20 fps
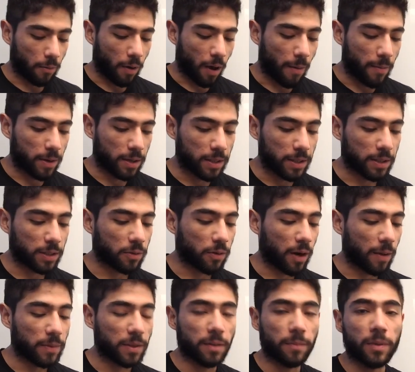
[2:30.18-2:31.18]
I'm going to
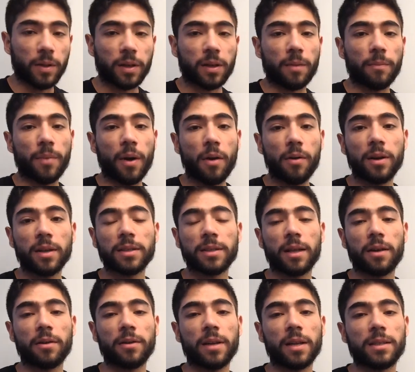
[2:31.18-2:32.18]
describe some of the components that
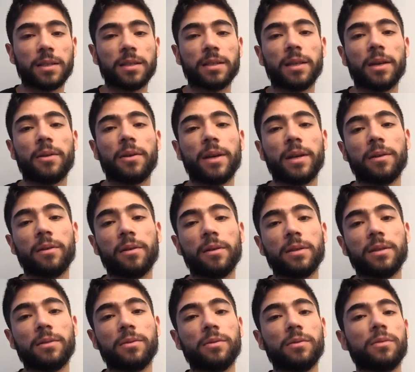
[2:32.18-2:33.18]
are necessary in order
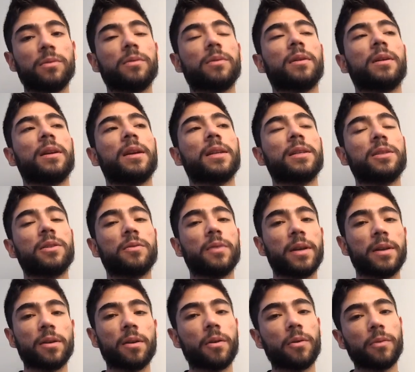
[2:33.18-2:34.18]
to integrate
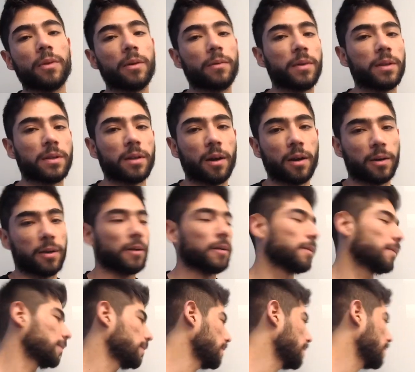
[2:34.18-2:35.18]
Notary with Docker.